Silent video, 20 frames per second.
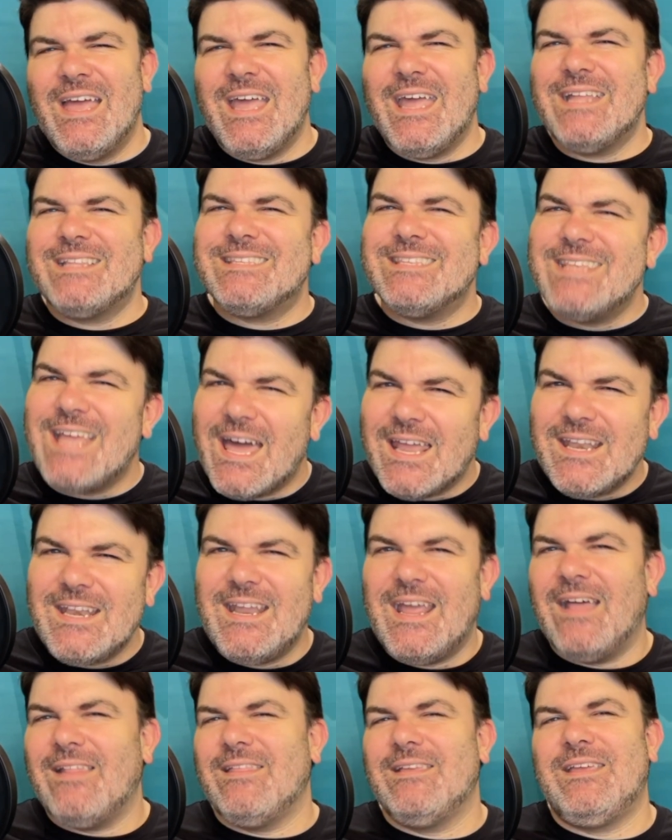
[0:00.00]
It's not
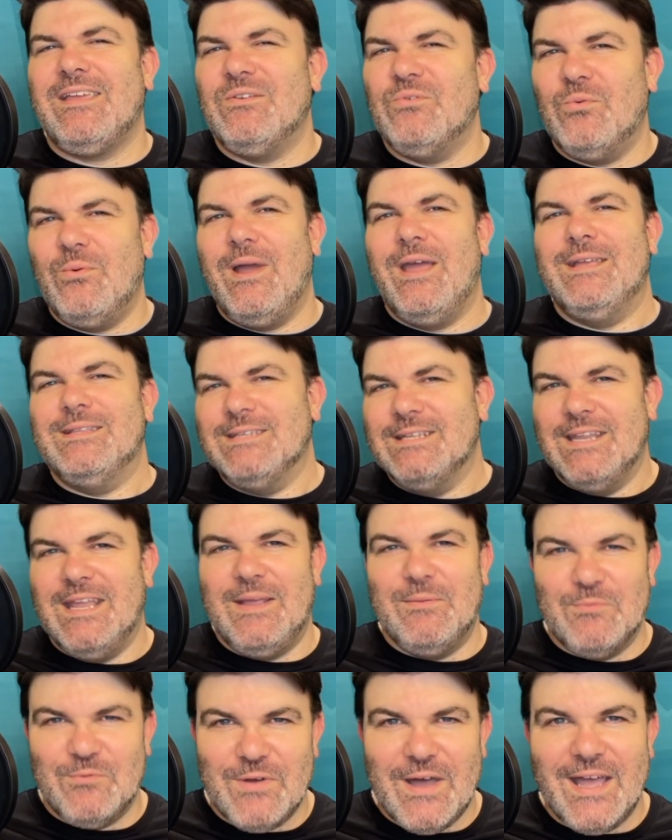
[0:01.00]
an elegant way to
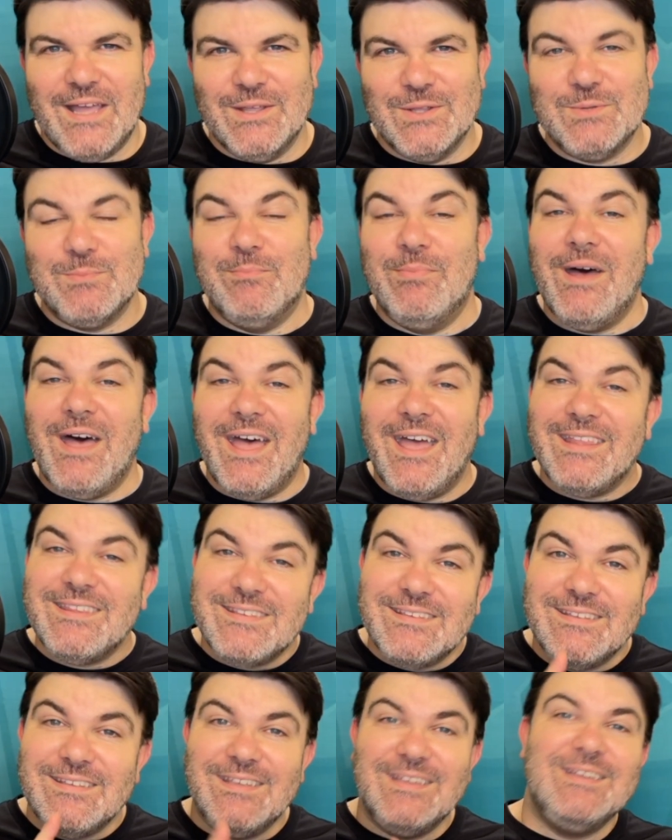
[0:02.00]
name files,
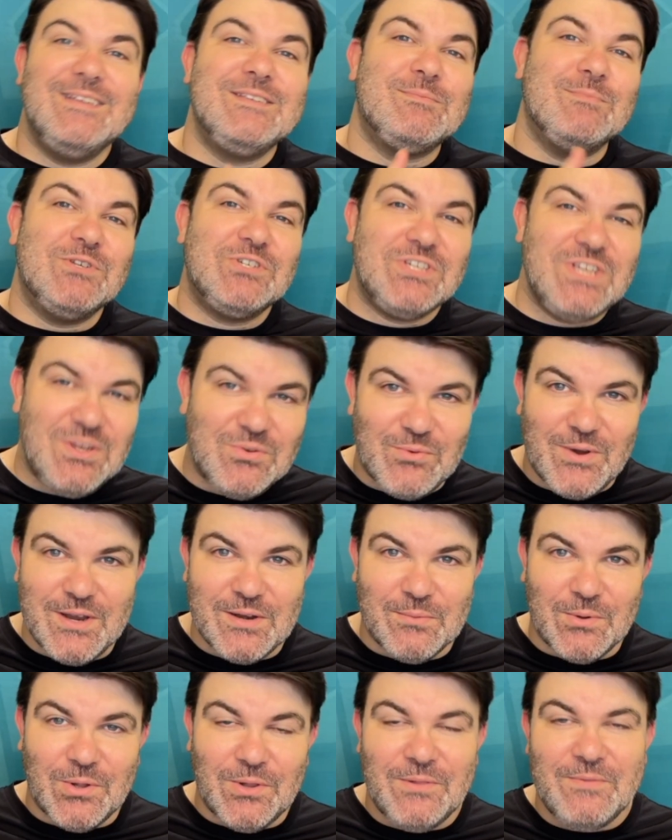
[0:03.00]
but it is machine
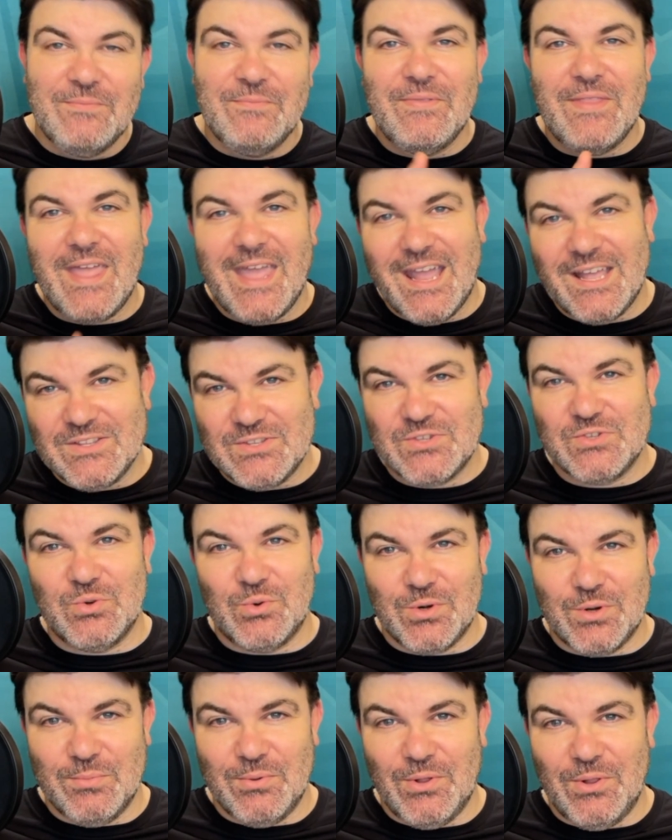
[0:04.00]
readable and
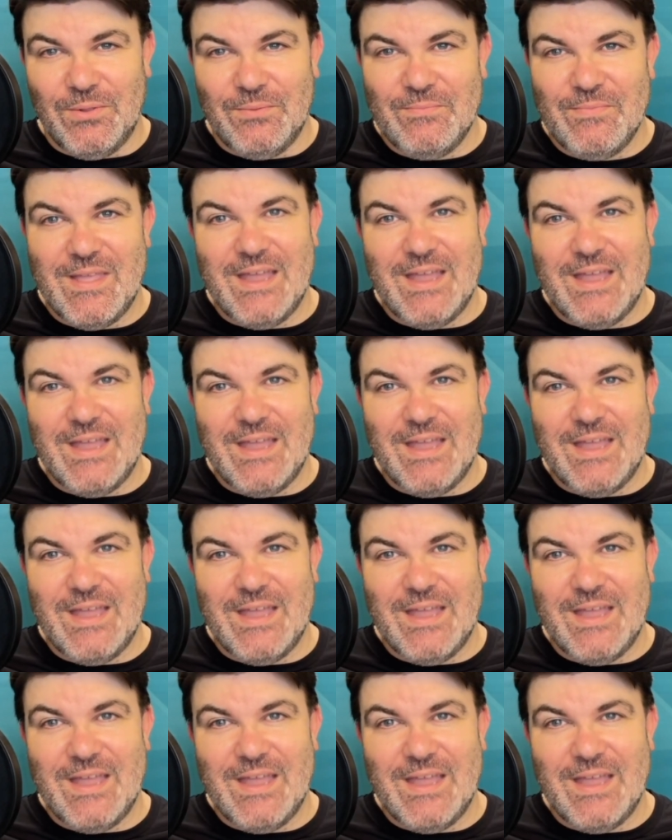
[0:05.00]
sortable.